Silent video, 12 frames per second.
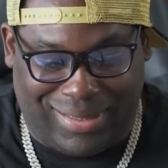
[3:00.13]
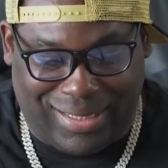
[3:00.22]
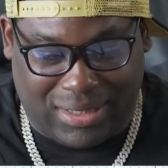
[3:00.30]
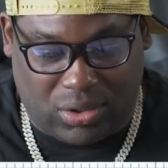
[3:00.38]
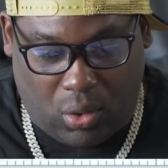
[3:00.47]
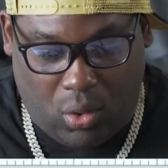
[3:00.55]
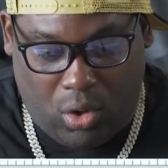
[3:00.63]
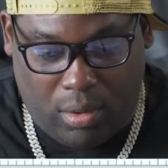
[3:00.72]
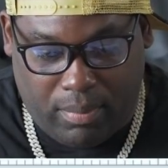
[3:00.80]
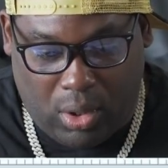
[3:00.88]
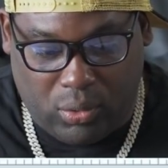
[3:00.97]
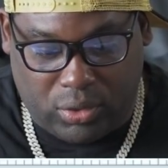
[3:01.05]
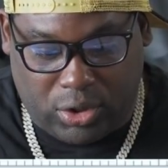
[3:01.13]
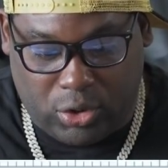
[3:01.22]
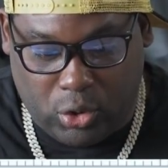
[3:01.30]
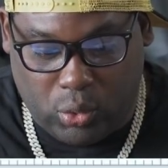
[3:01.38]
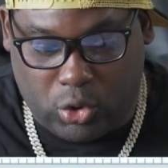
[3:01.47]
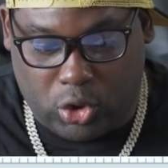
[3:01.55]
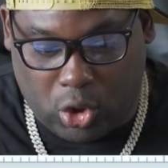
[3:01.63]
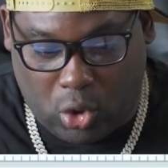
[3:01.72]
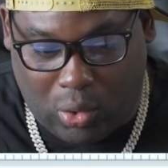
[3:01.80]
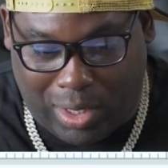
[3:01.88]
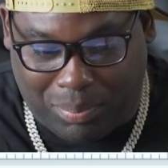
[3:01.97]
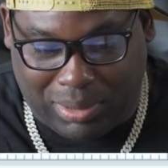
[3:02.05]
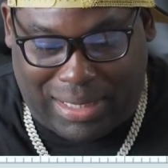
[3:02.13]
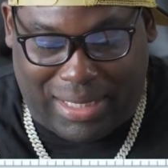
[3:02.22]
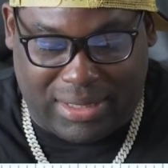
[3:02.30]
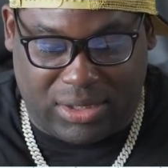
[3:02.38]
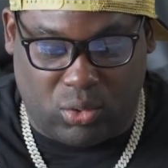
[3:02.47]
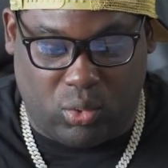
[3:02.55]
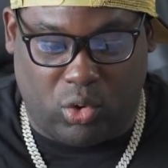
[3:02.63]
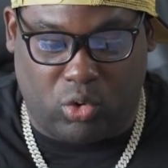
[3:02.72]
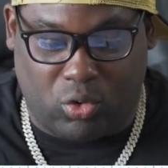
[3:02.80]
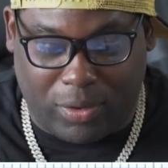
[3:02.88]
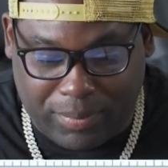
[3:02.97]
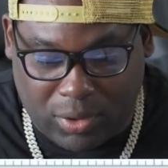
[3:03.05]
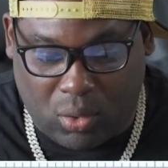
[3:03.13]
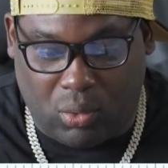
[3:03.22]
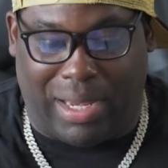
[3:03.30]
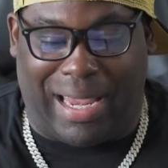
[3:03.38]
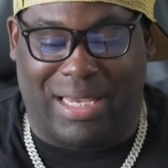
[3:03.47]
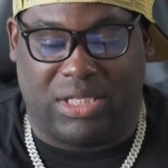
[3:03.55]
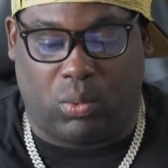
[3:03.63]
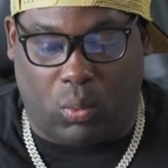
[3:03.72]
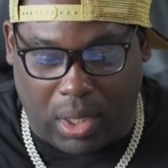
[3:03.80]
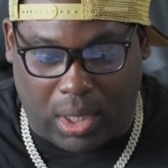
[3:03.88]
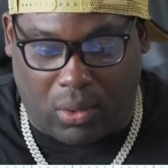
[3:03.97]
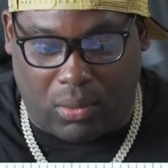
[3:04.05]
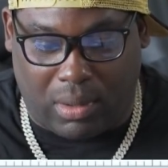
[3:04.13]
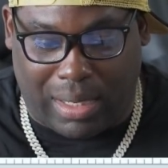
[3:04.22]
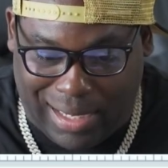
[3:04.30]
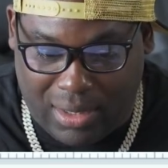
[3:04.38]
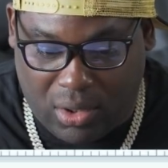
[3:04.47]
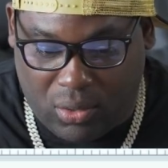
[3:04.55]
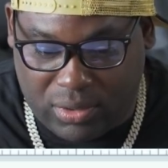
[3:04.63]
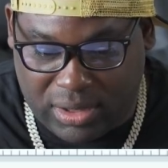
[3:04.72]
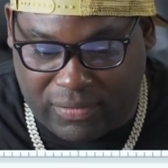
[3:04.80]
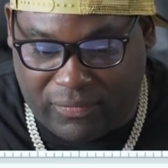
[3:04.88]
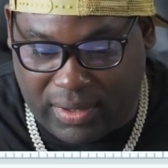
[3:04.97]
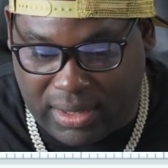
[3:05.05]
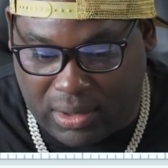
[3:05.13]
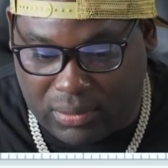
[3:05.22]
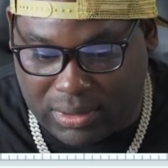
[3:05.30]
Does all most you show applies to crypto as well? I know this video